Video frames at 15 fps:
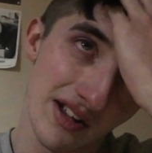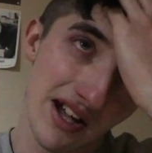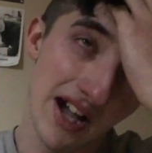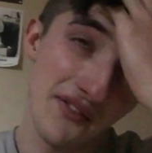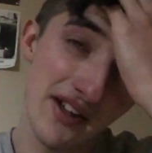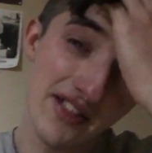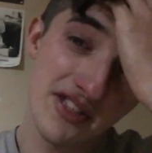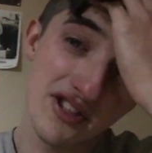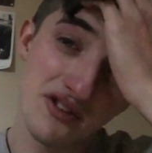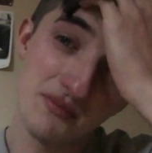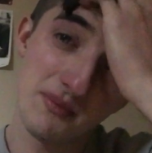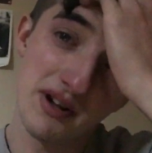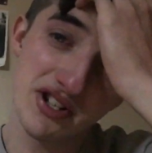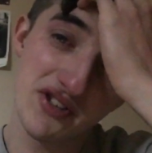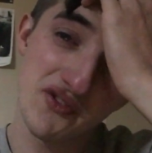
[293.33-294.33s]
I've had too
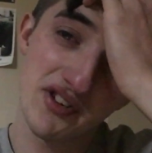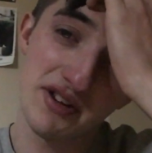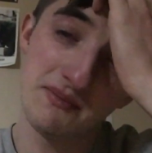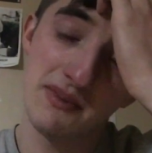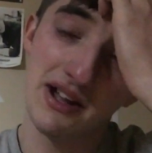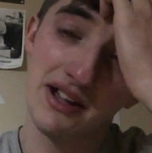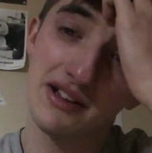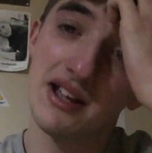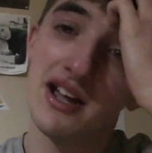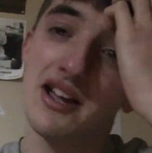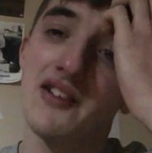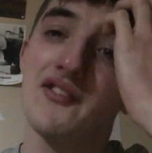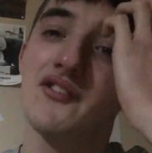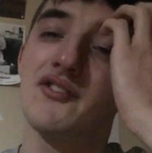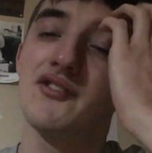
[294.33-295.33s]
much of it in my
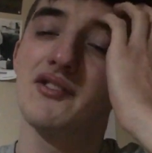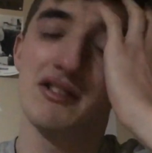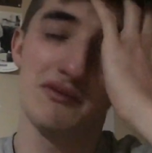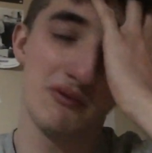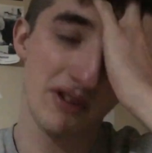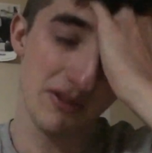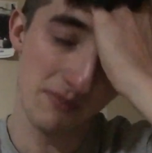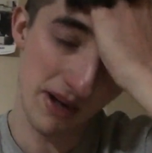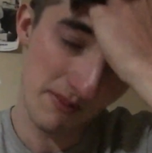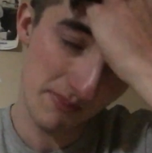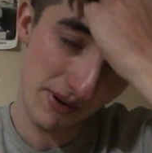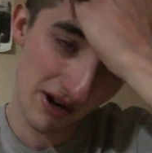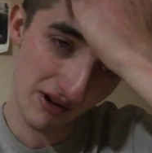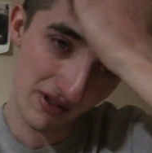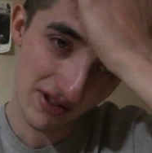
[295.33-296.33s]
life. with my
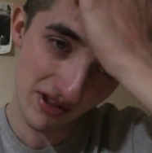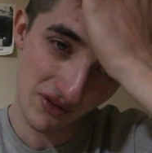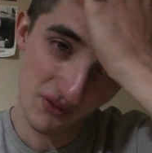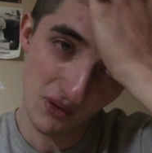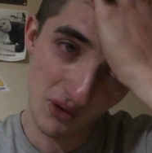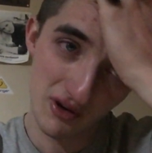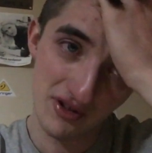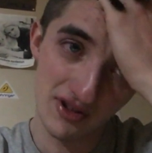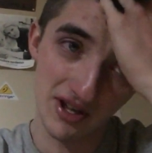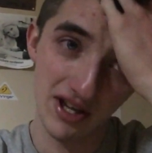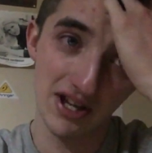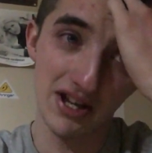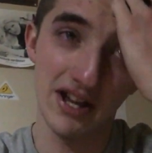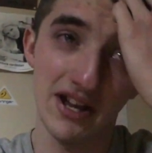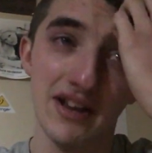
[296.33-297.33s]
parents
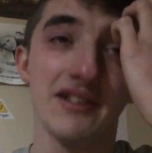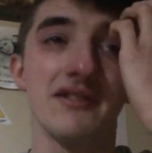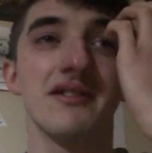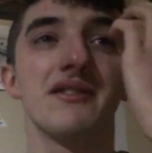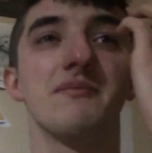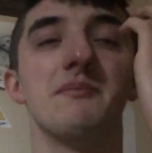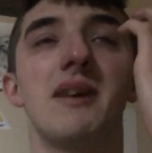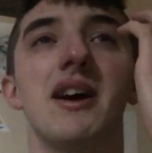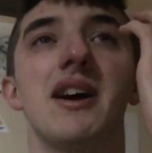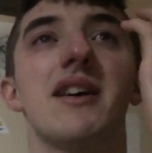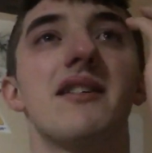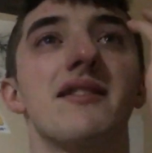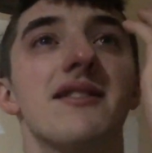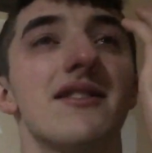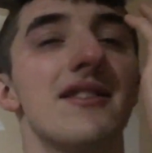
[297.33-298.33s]
divorcing and
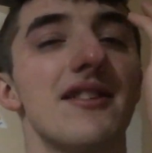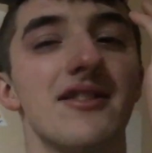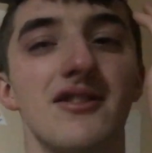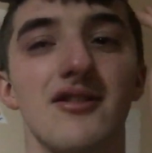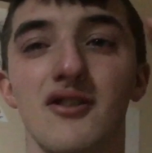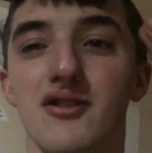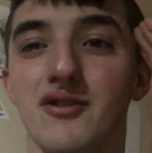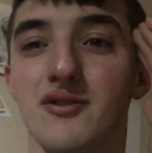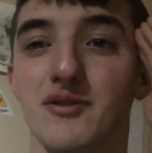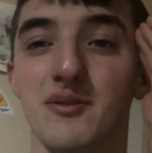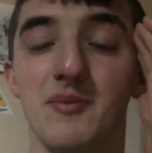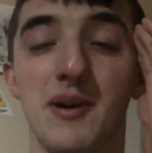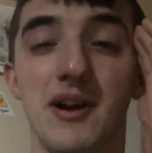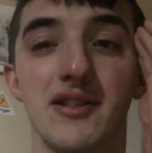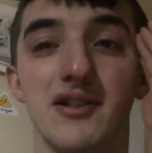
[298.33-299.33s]
my sister's
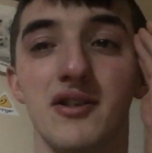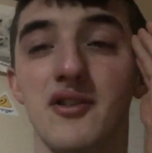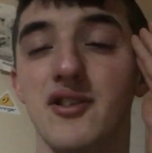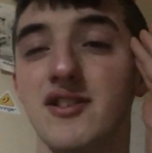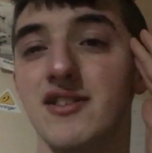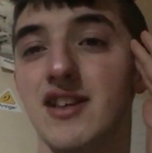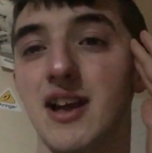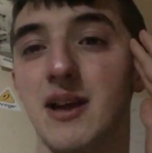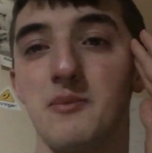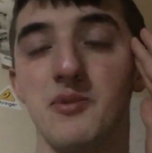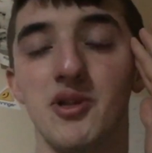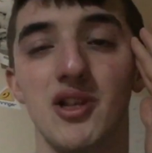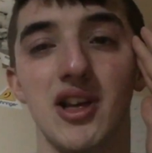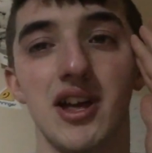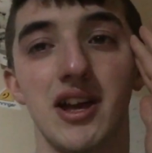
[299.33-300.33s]
about to do the same
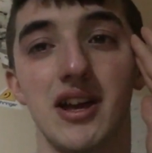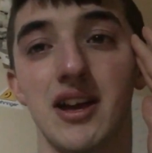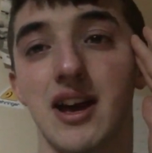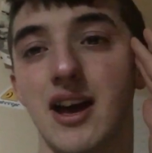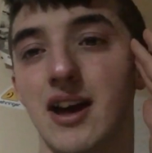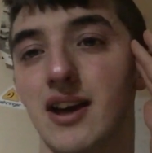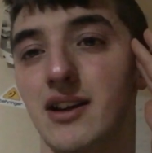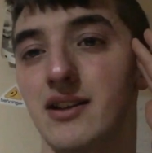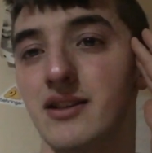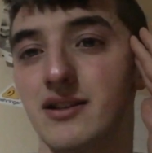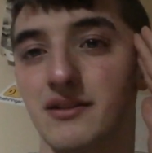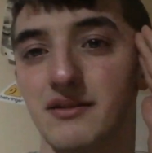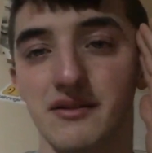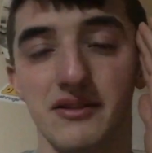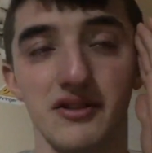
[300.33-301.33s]
thing, and
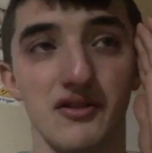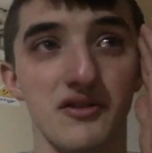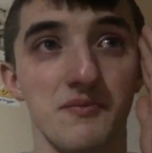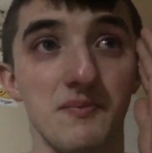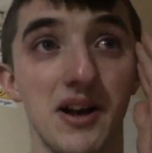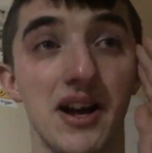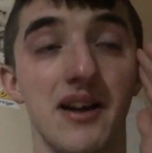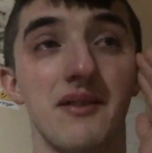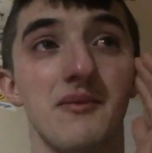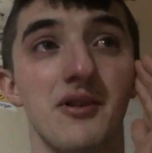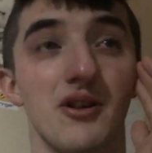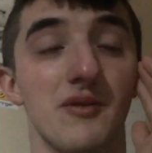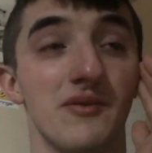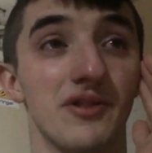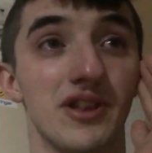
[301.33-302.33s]

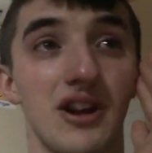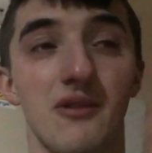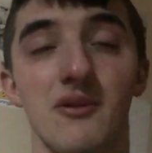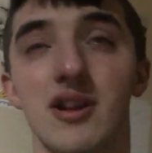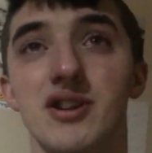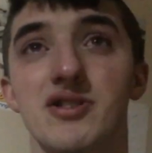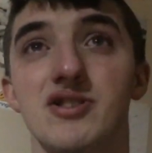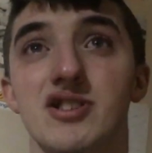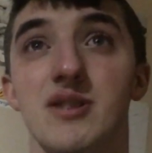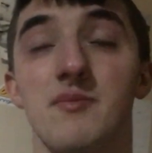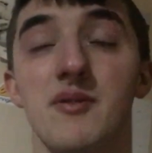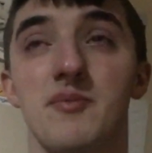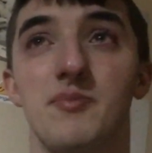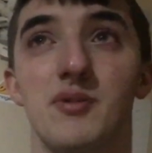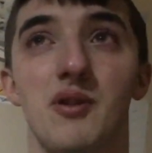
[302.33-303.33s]
their relationship
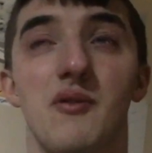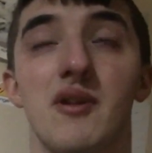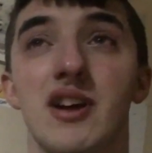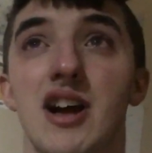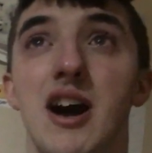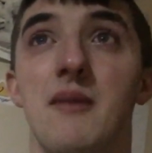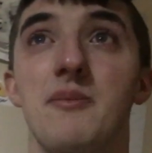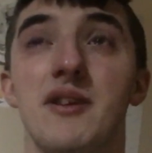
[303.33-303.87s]
is blowing up,